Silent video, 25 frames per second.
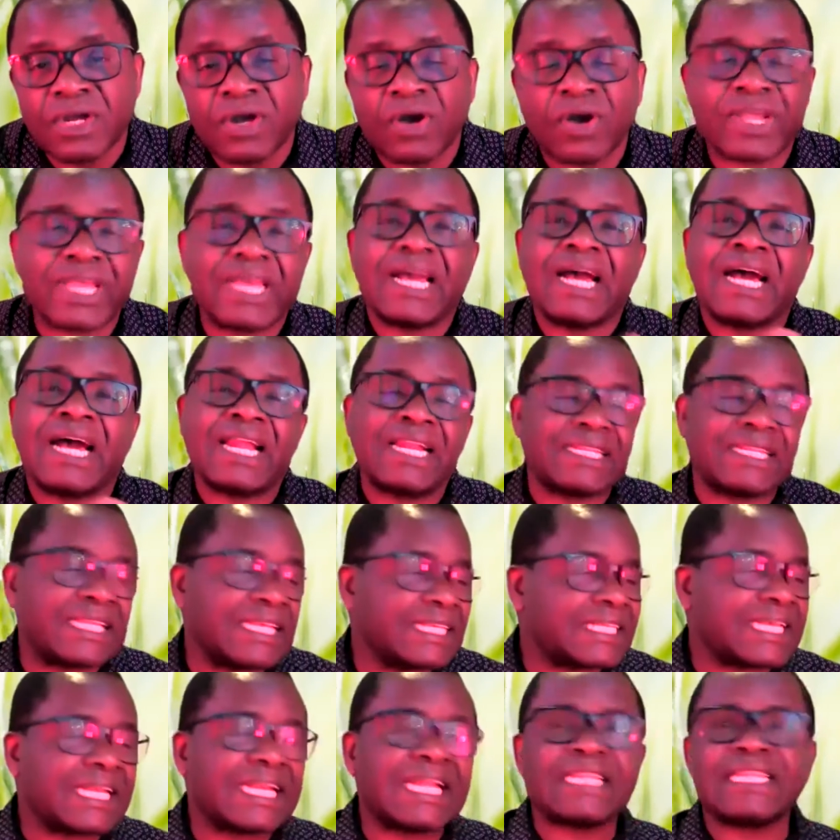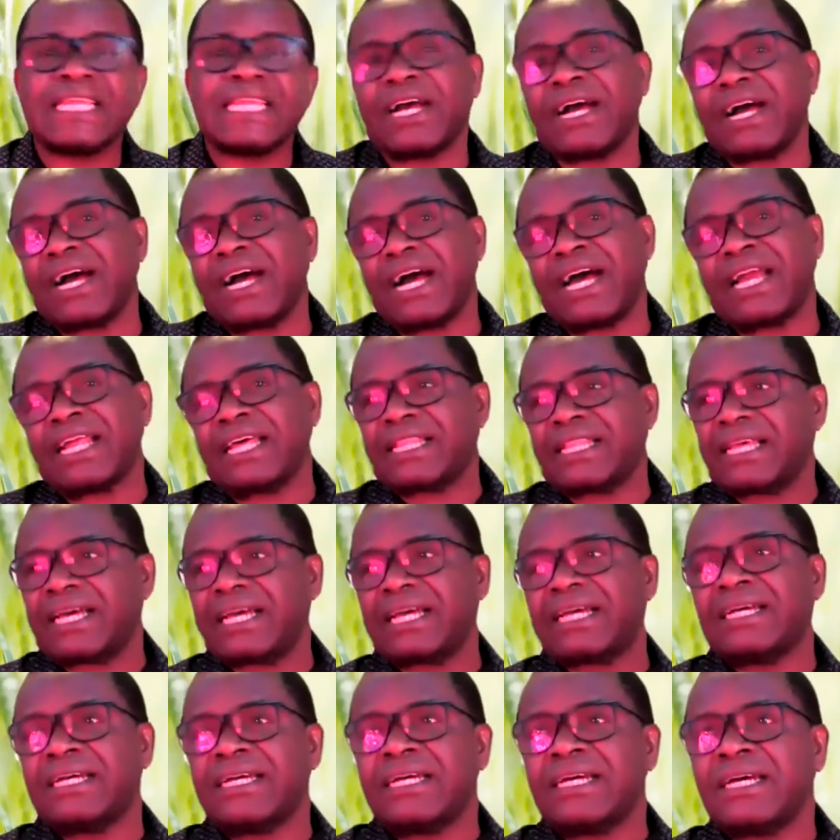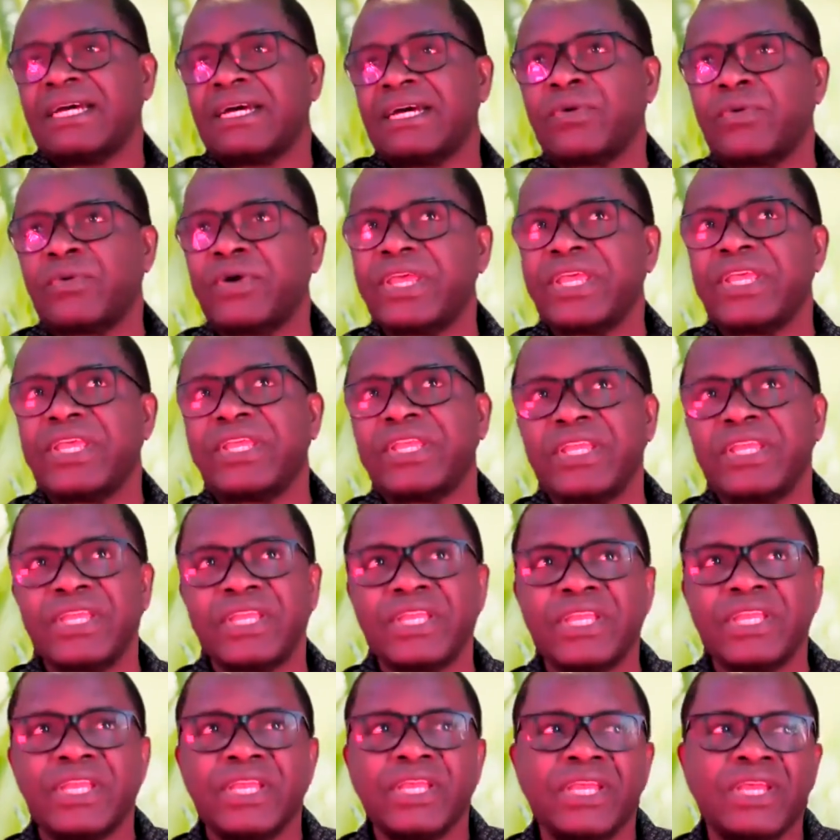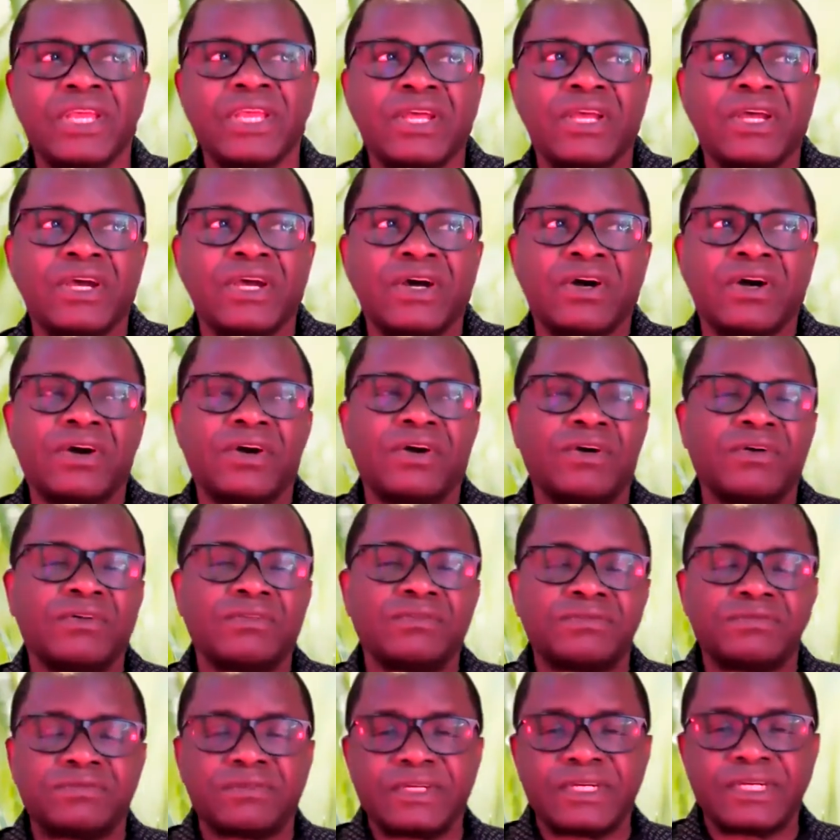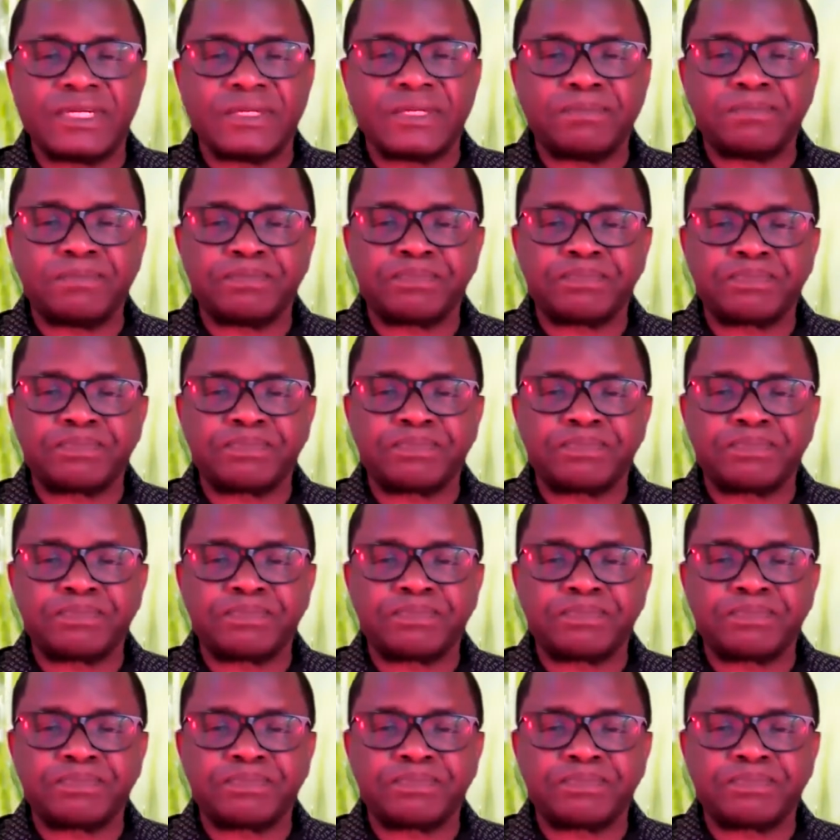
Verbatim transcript: Okay, and there's another another way of uh,